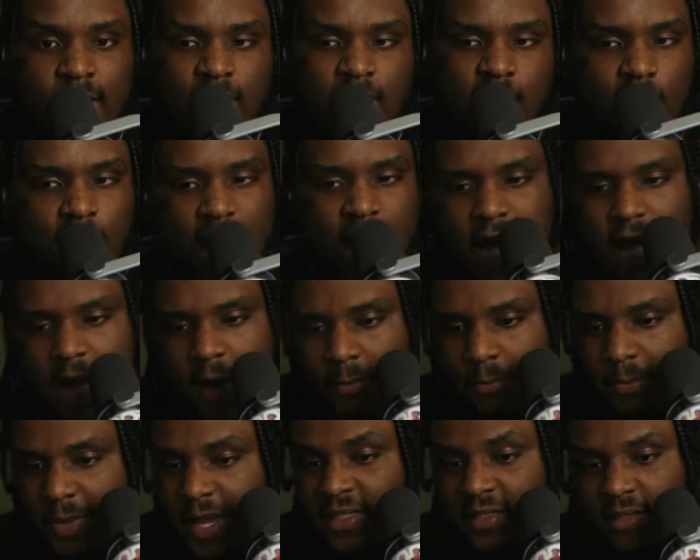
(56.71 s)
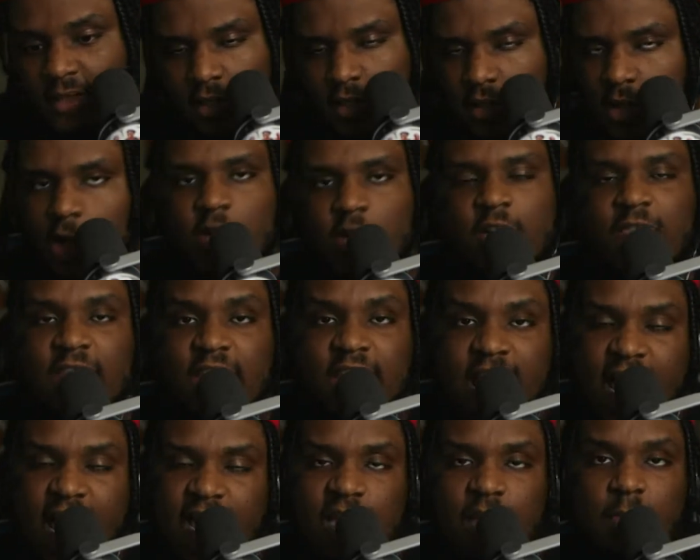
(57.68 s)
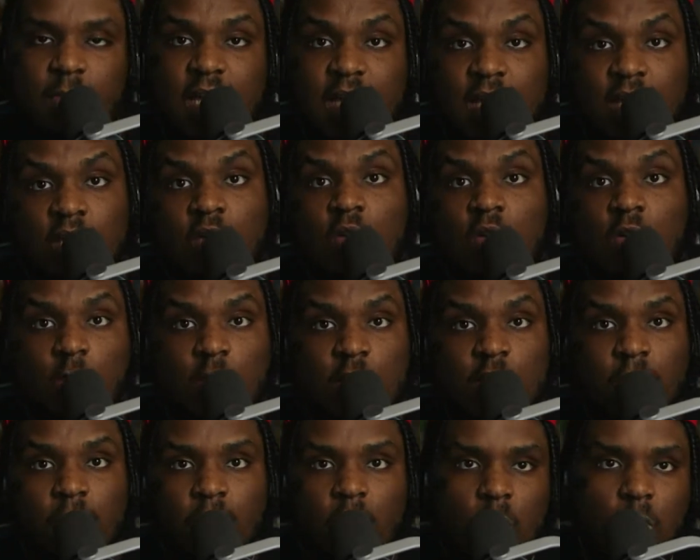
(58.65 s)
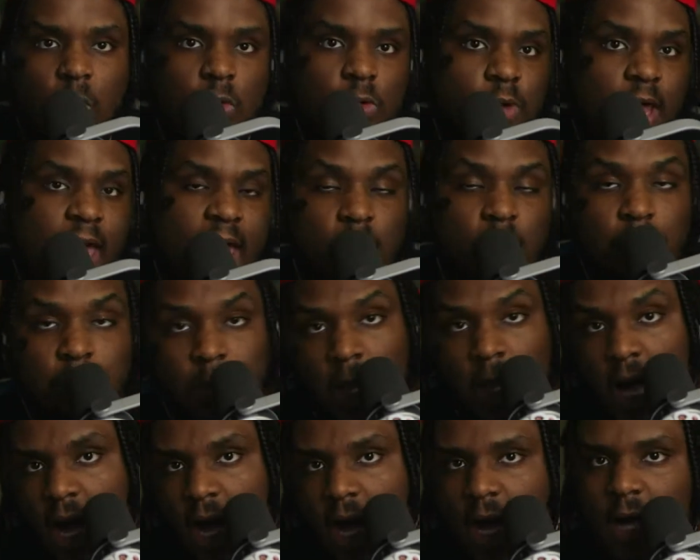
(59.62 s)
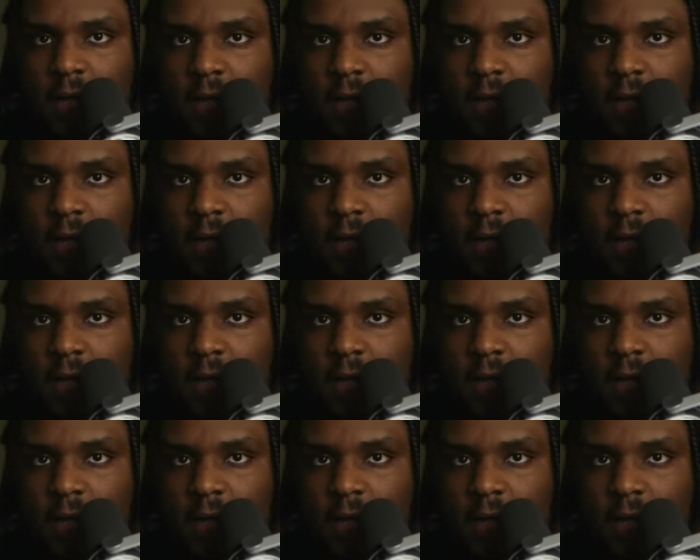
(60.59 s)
I'm basically learning the game in career mode, how to block.